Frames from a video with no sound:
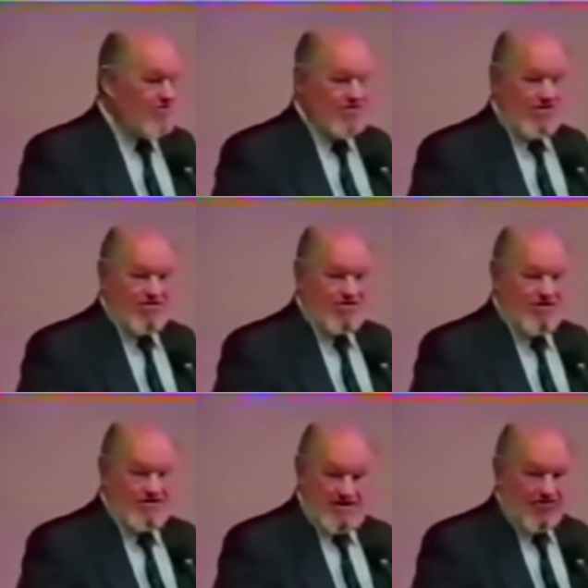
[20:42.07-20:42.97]
in all the
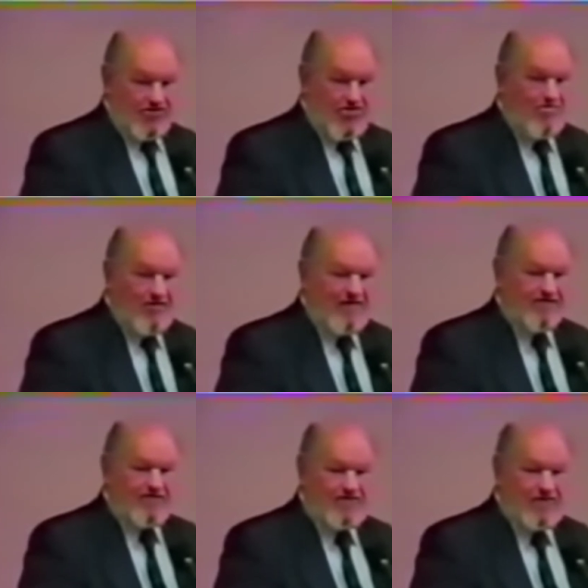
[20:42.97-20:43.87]
states. Now, they're called by
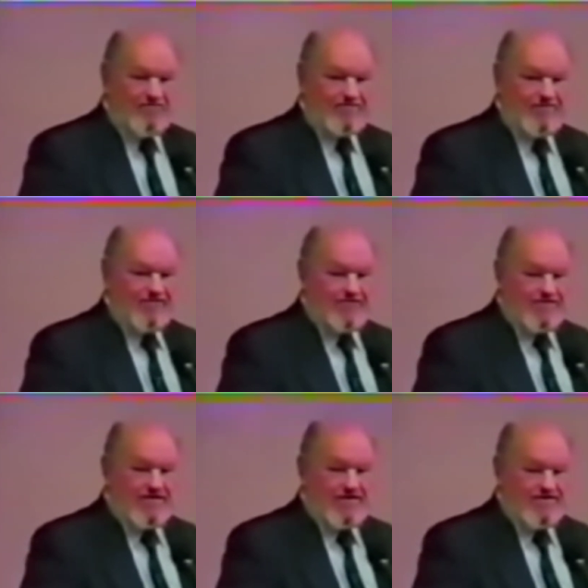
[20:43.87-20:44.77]
different names in different
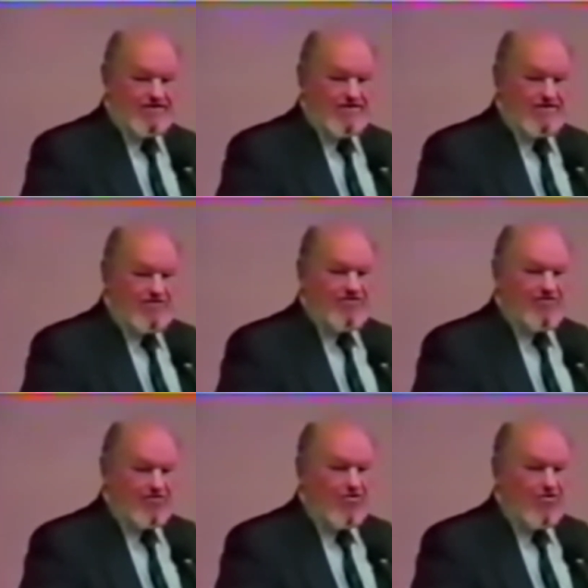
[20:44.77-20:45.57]
states, but they're